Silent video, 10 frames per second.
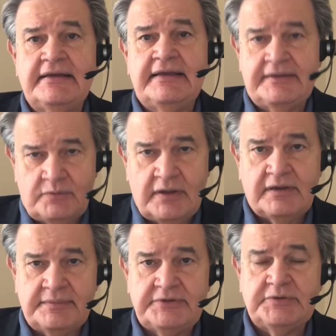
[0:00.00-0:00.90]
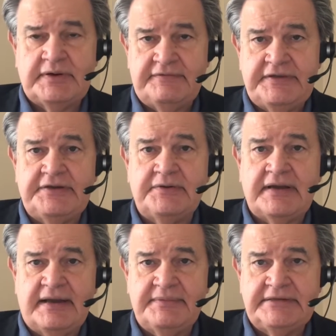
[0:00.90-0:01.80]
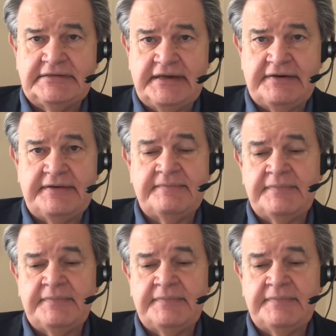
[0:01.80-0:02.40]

and welcome to our video commentary.